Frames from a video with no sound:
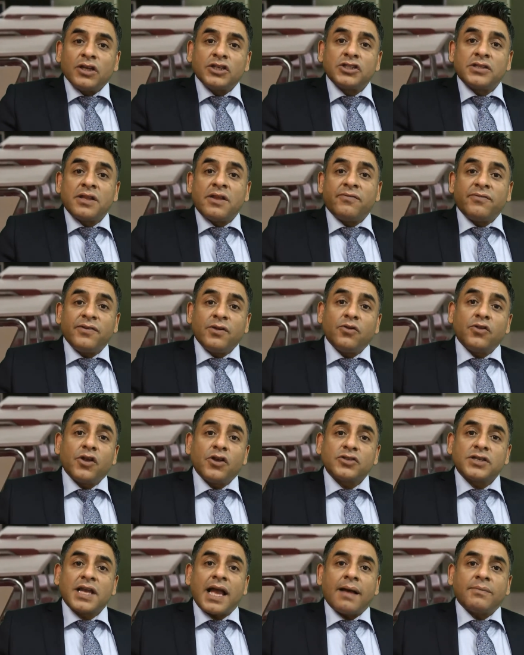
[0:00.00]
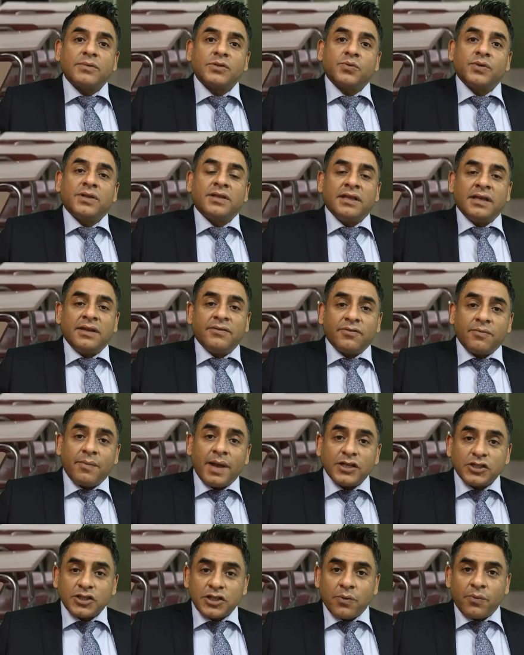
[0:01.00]
and then fill those gaps with the
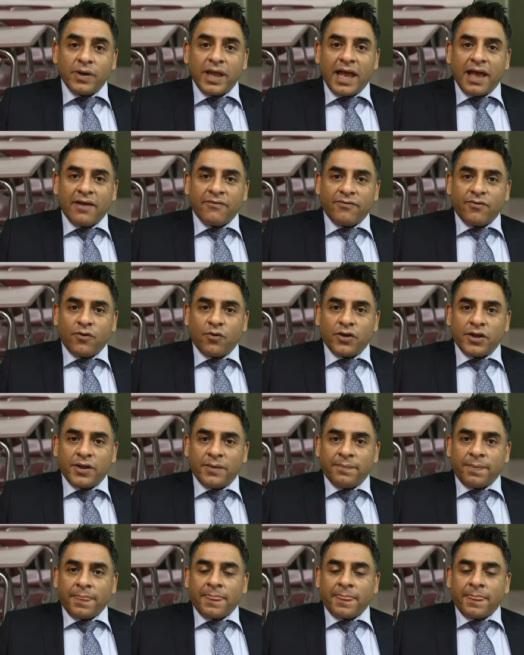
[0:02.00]
information that we have for you.